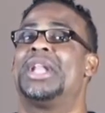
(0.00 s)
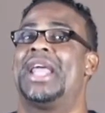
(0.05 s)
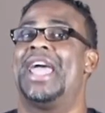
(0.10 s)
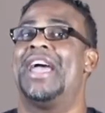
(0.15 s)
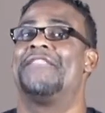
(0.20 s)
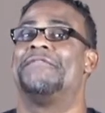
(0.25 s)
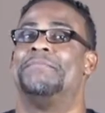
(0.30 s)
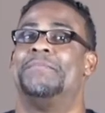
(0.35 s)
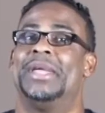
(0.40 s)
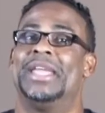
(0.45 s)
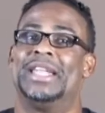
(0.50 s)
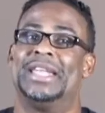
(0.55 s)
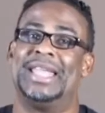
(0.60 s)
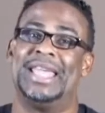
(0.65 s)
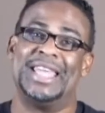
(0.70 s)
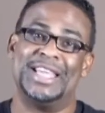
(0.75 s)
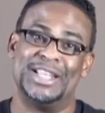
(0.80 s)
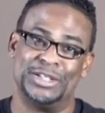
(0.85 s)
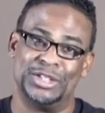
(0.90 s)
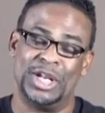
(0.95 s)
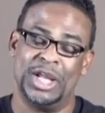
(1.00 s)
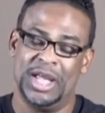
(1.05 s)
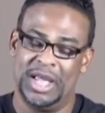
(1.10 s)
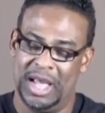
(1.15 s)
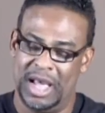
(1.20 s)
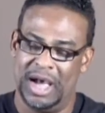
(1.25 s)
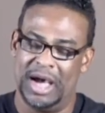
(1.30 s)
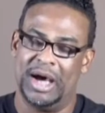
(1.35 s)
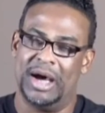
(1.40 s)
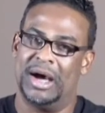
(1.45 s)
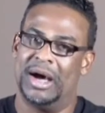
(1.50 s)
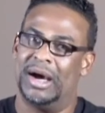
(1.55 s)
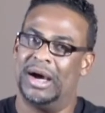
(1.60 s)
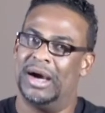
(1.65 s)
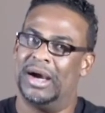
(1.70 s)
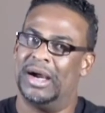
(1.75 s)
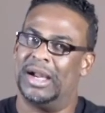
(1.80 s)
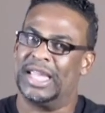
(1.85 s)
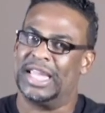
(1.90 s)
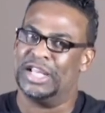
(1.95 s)
have been
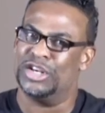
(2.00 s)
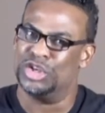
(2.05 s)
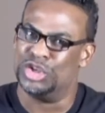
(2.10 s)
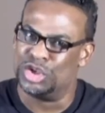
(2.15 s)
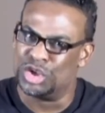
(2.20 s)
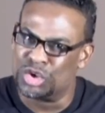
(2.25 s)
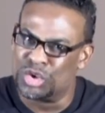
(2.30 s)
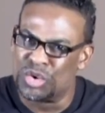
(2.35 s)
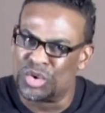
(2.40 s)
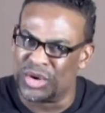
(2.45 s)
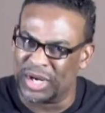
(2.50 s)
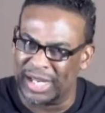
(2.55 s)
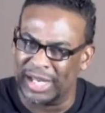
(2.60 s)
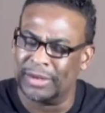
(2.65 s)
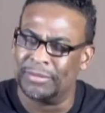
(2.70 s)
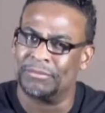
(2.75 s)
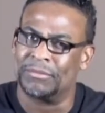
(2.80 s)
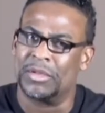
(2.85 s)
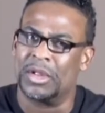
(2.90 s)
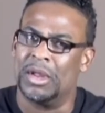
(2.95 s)
enduring